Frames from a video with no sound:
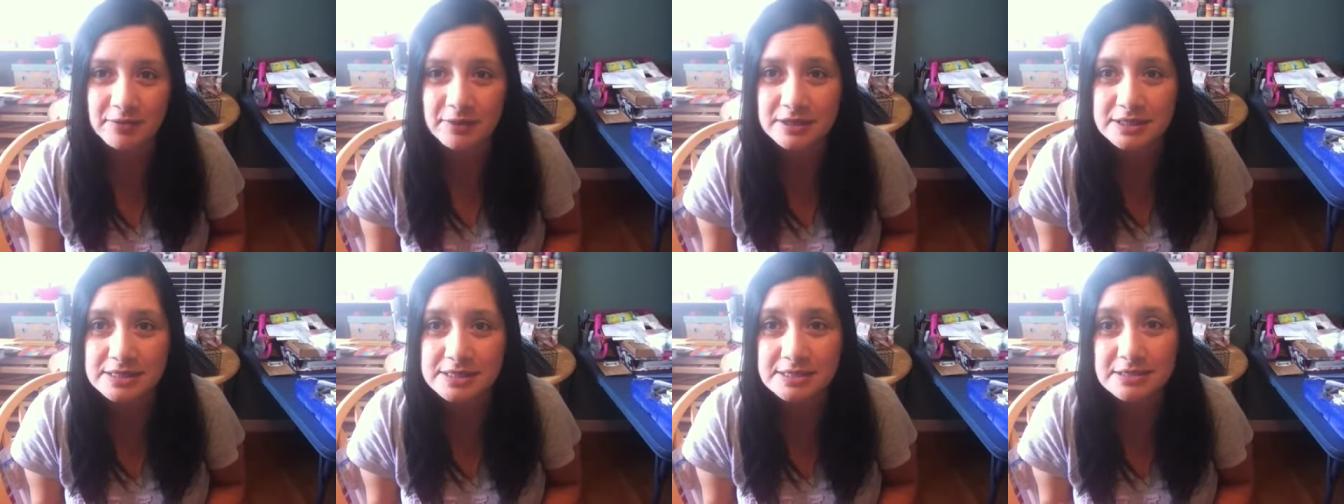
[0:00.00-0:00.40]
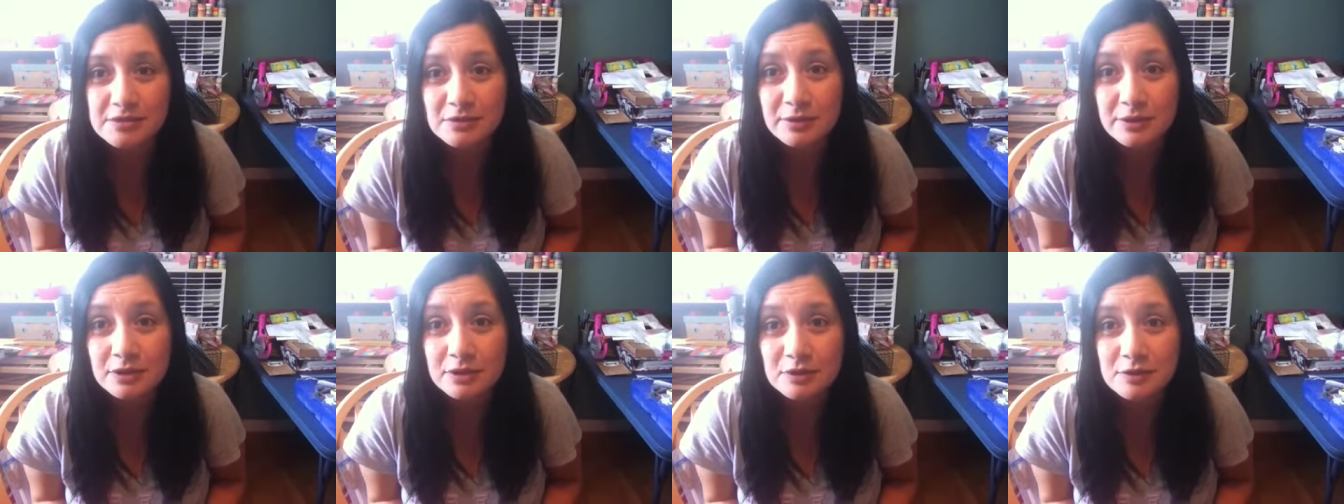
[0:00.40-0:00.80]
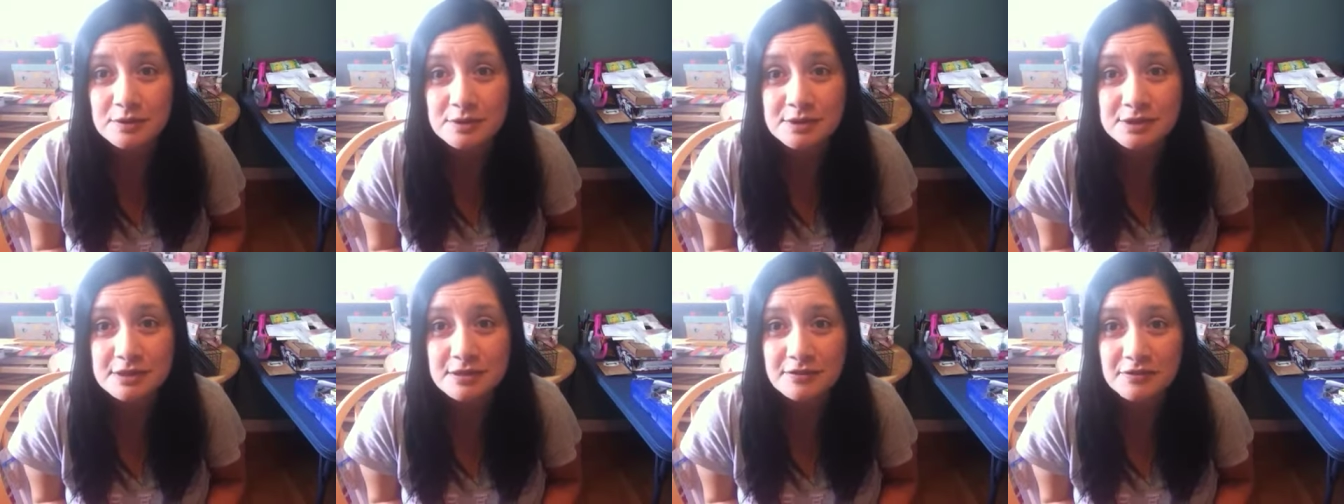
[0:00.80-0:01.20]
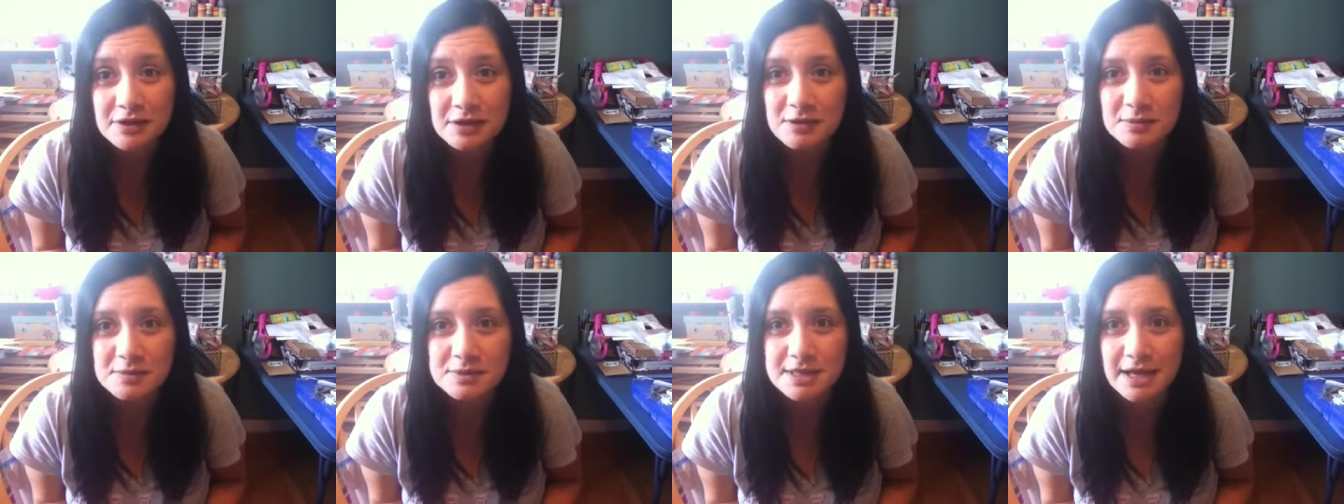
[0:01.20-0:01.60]
But still, when new stuff
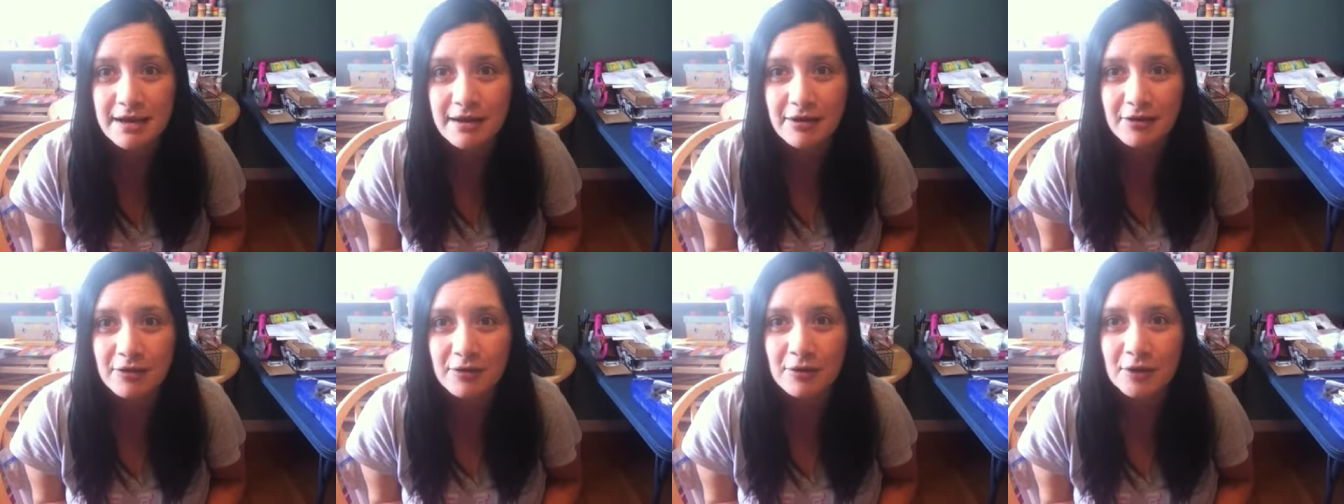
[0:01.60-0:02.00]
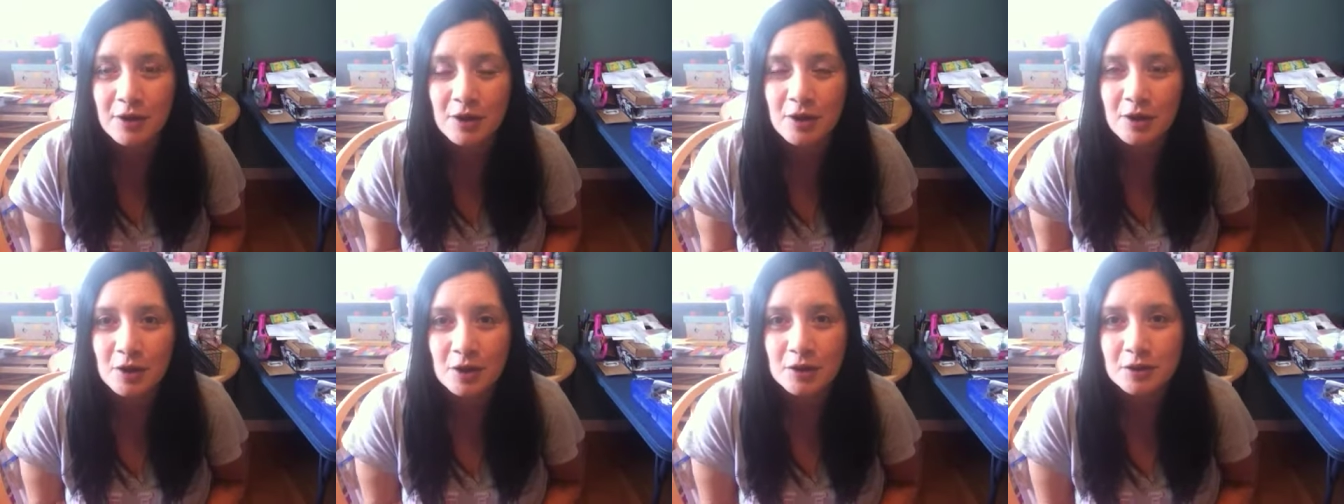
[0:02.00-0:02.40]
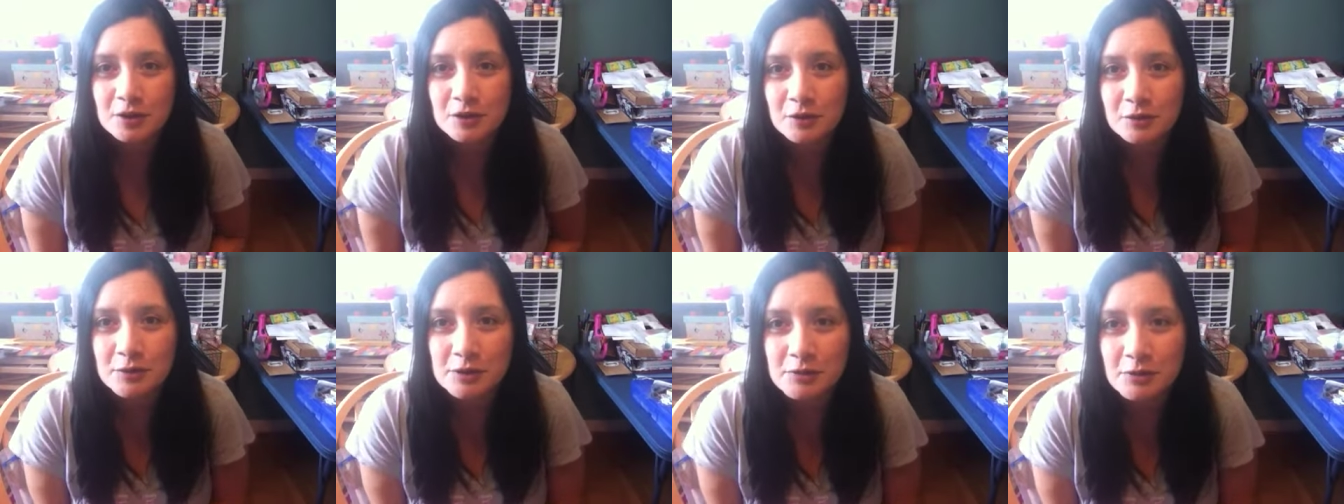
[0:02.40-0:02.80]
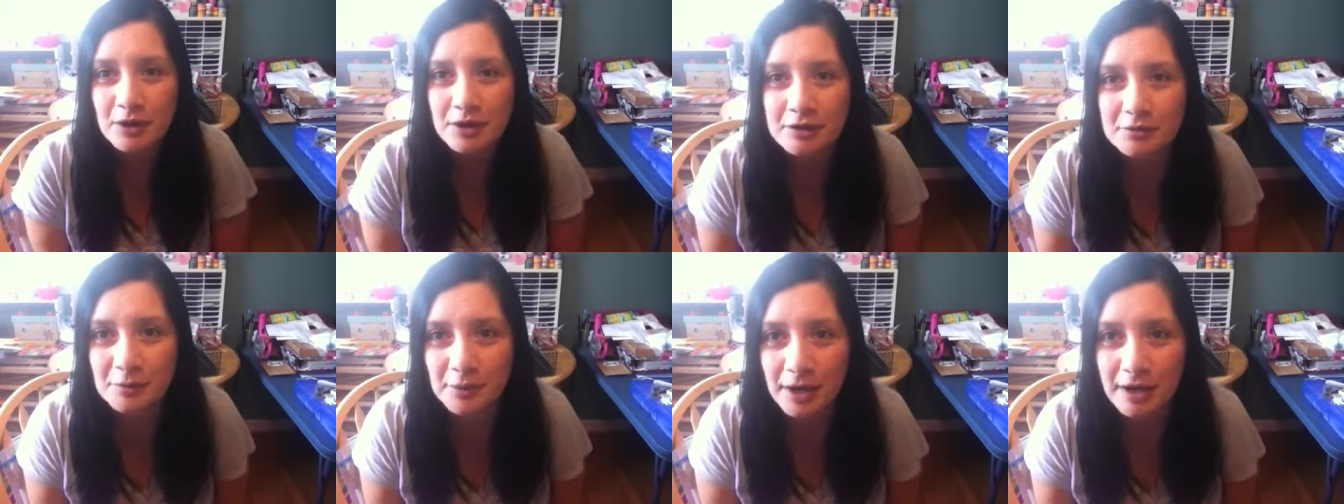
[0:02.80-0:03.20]
comes out, you know, we
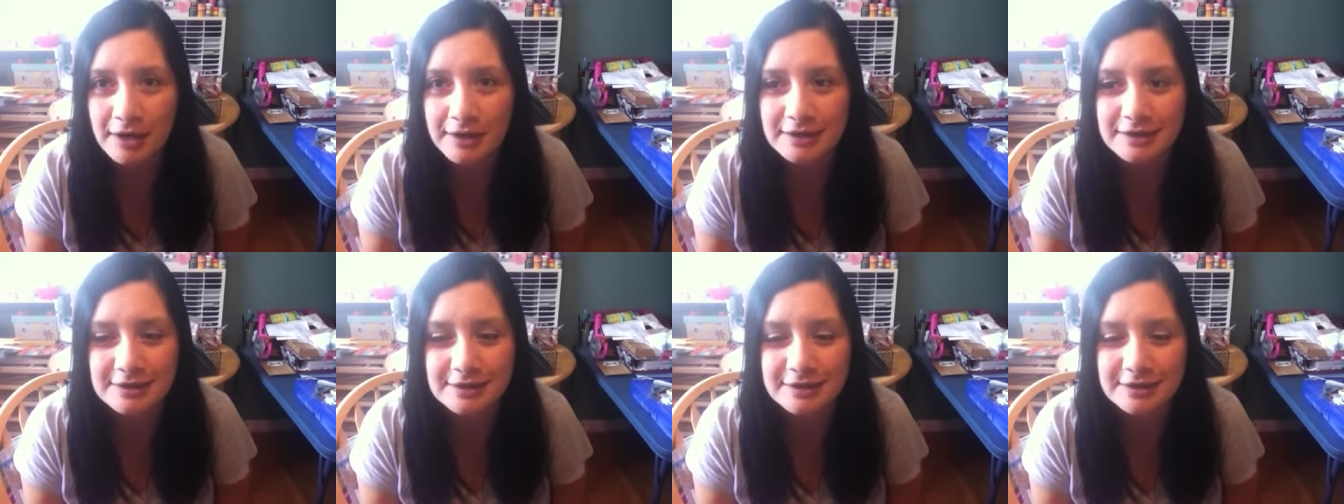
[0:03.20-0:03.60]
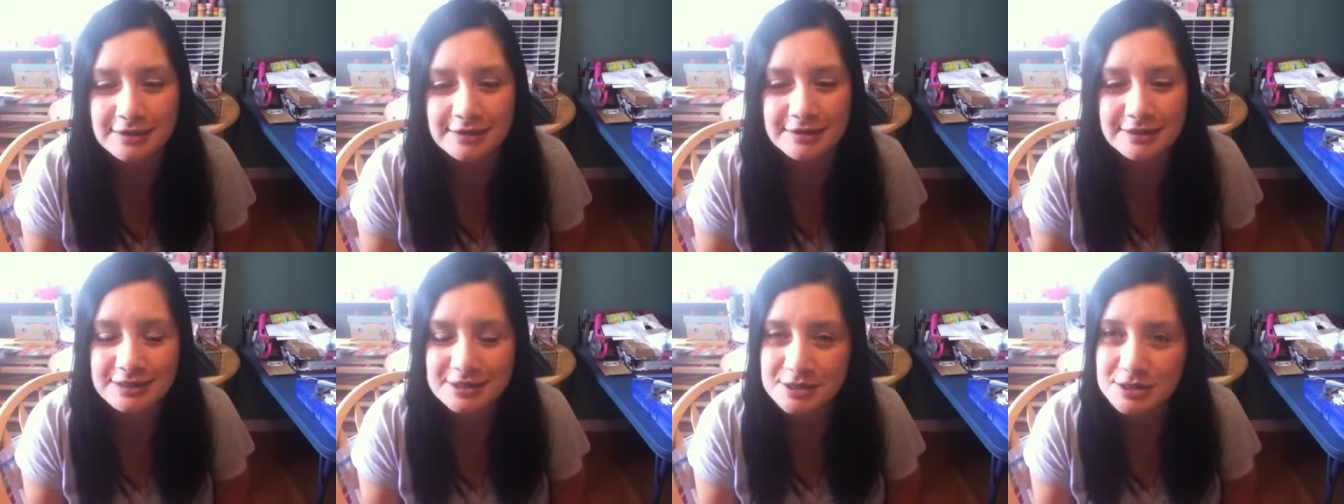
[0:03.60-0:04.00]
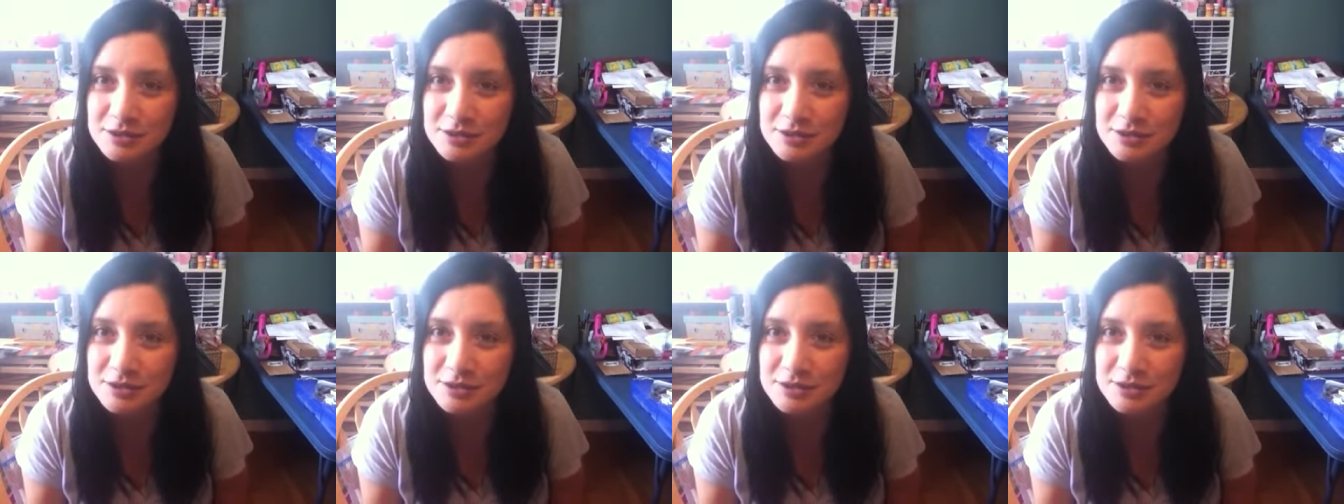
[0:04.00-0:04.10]
want to buy it, and it's